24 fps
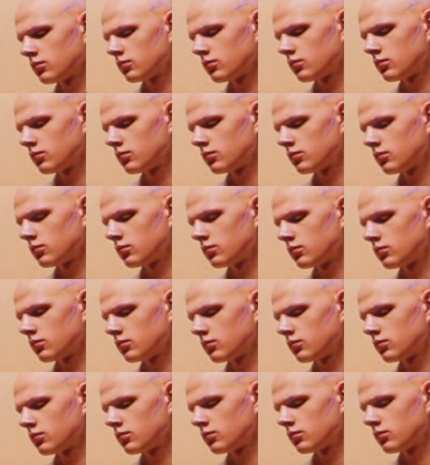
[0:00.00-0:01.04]

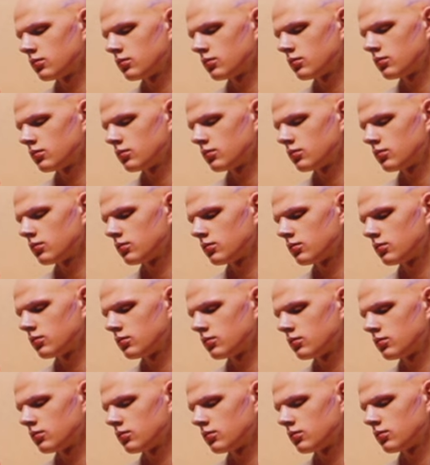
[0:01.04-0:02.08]

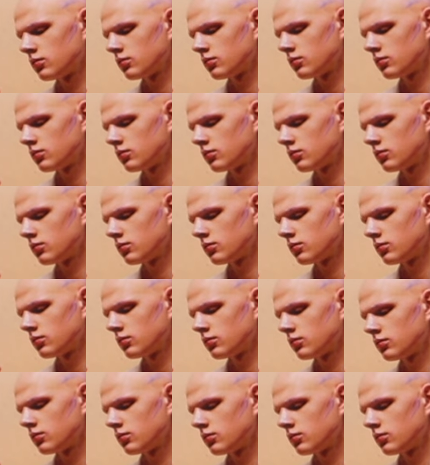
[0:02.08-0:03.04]
This person isn't speaking.